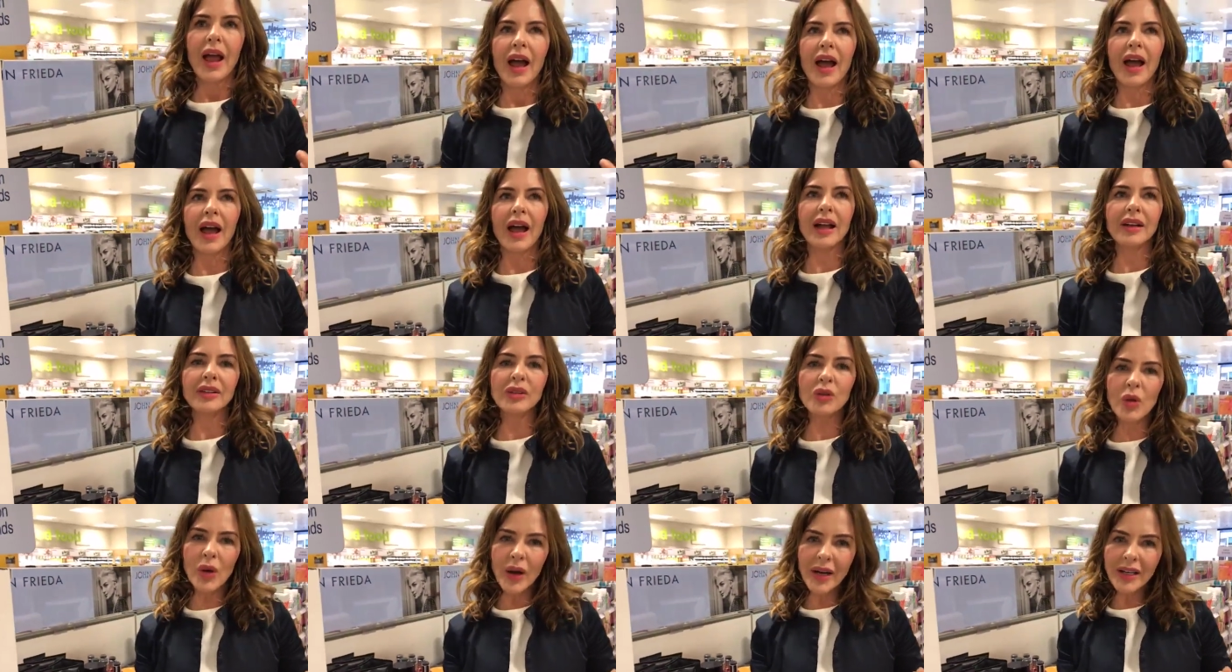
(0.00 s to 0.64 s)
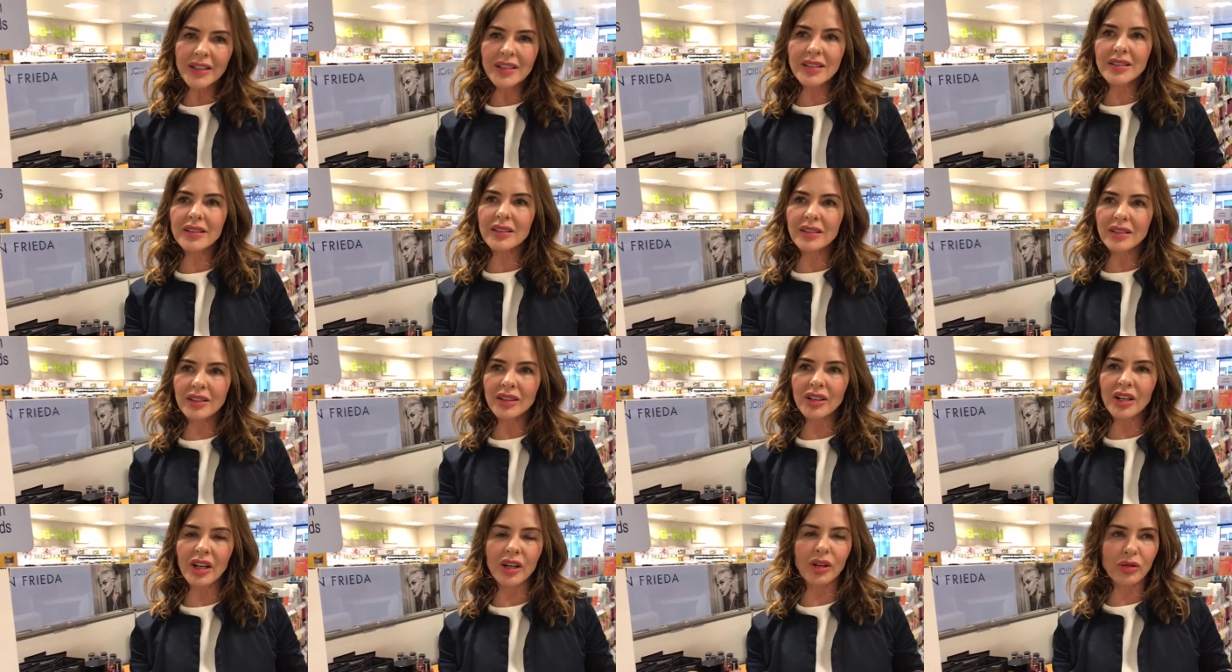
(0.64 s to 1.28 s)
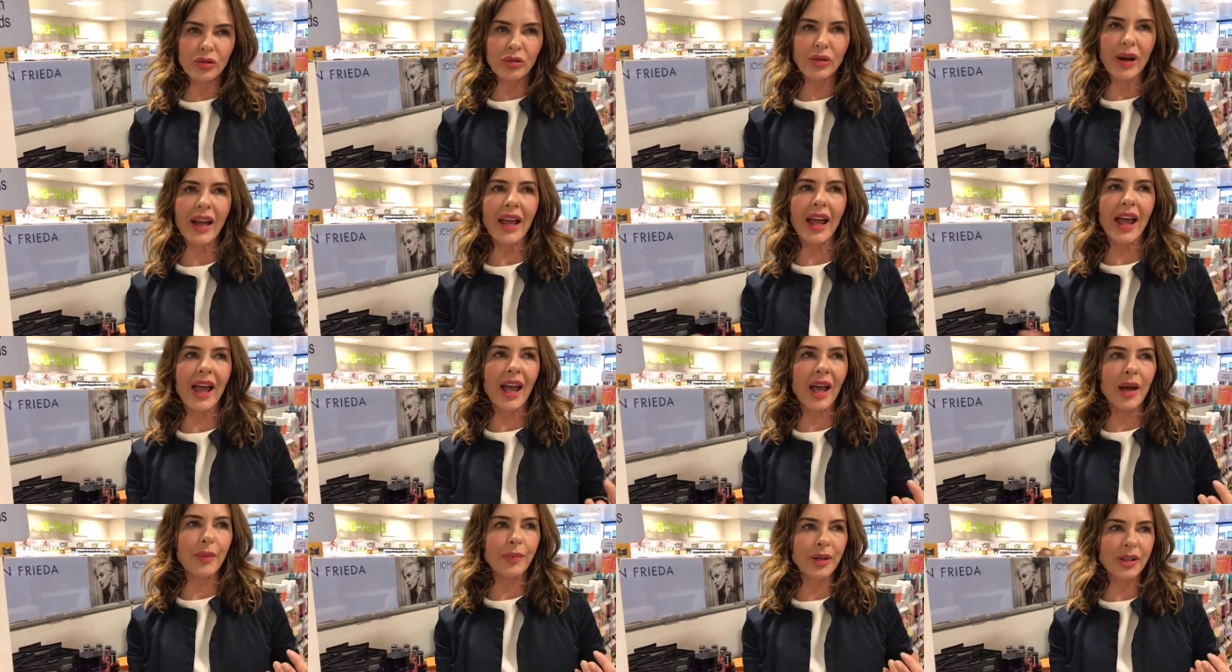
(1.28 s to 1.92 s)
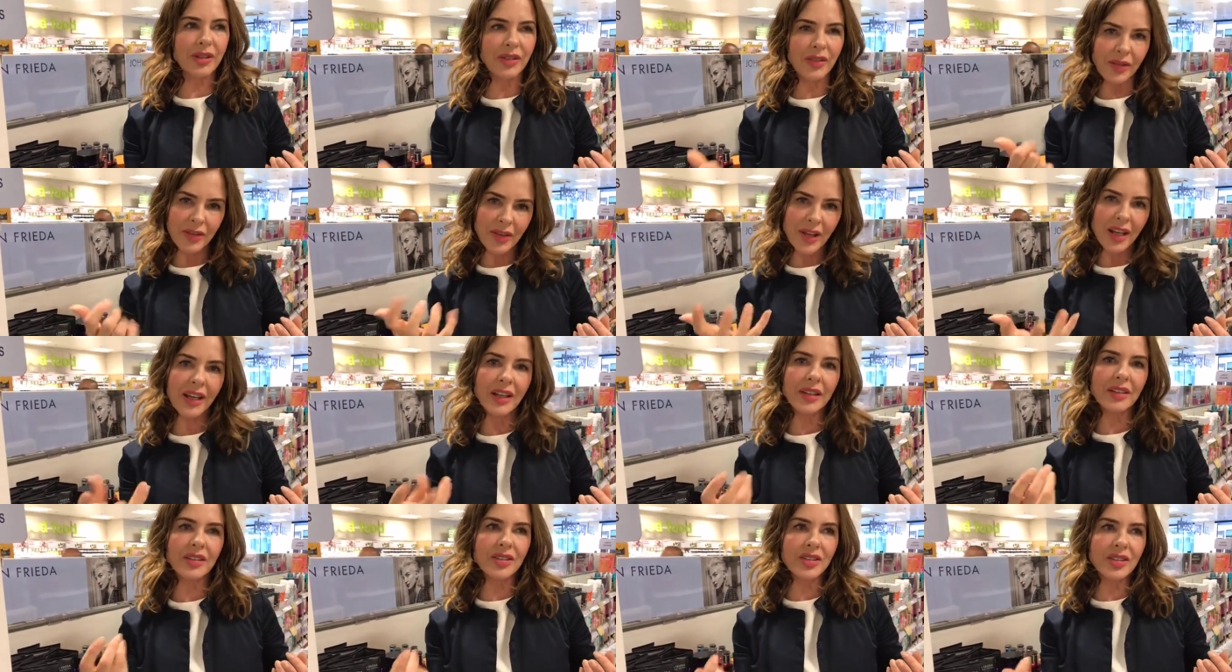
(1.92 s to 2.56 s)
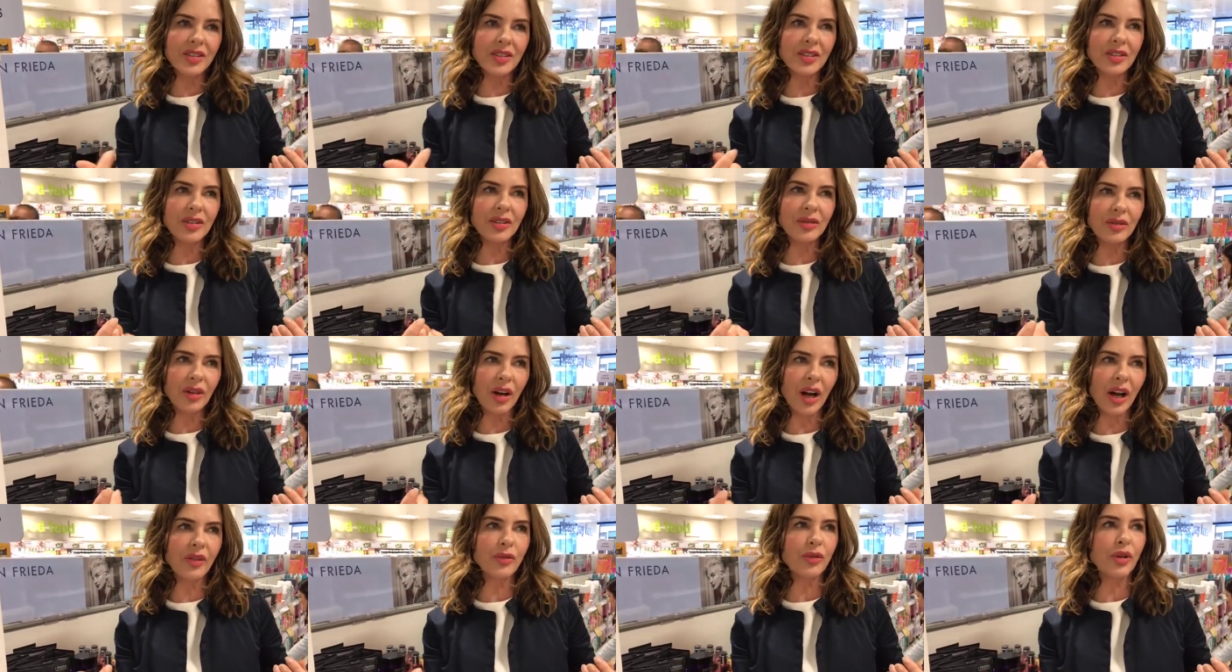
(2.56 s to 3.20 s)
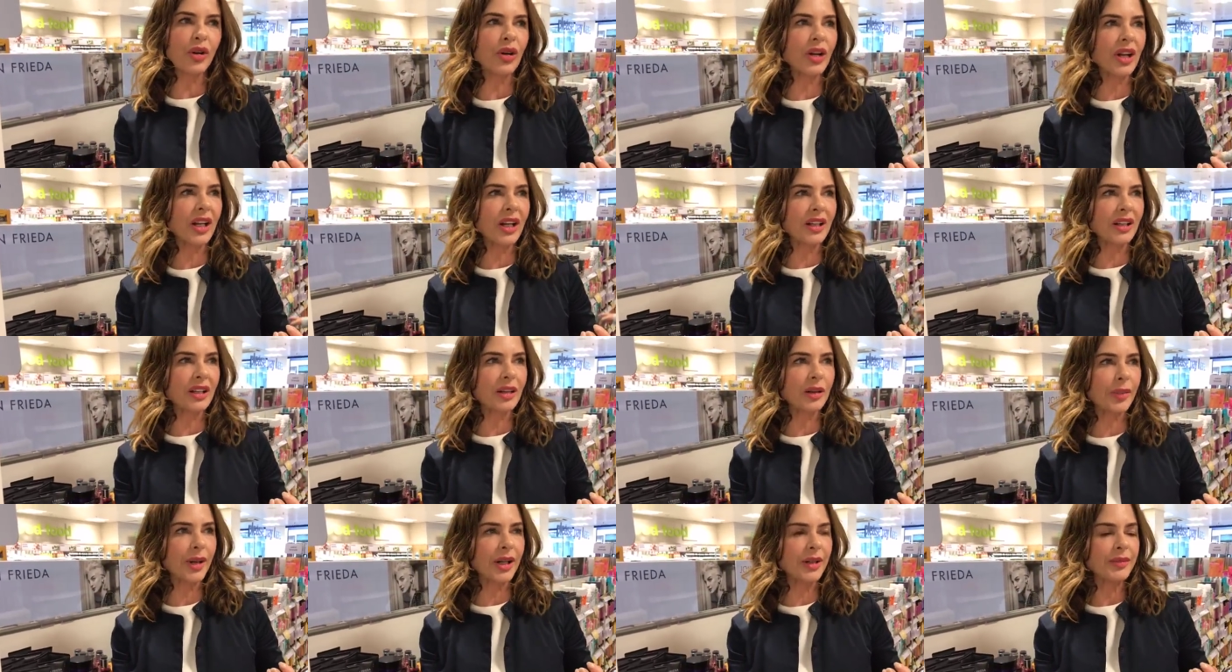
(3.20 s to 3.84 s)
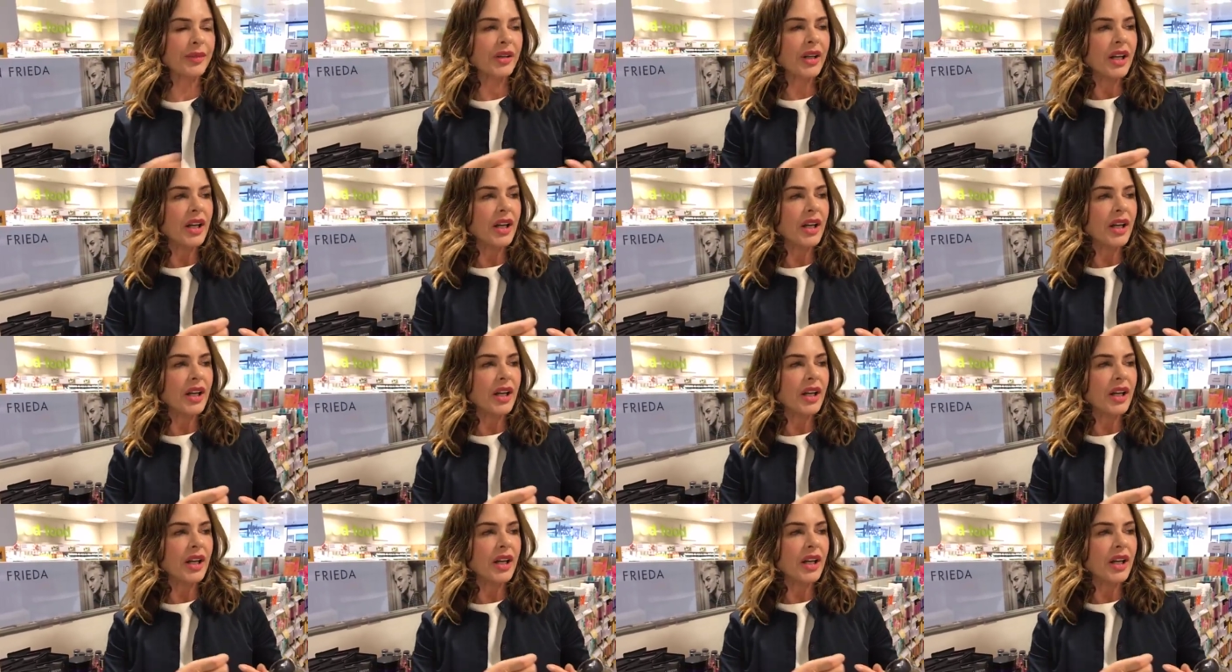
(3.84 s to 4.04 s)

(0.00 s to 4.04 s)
uh, quite you know great hair, but thick and unruly and everything.